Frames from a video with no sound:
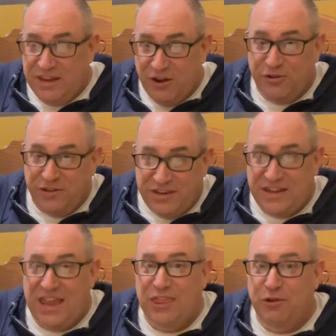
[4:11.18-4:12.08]

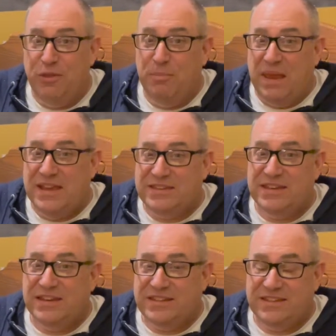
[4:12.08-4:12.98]
together, the
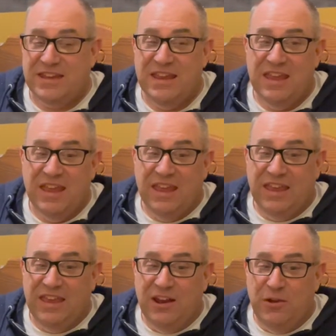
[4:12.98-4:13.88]
basics.
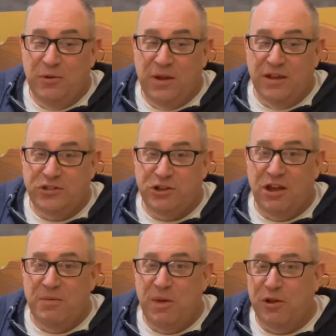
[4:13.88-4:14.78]

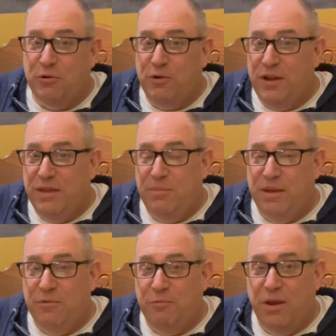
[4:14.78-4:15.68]
Sean McElroy had
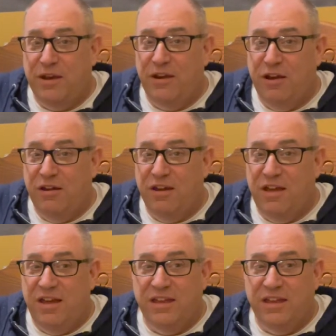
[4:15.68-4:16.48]
been running our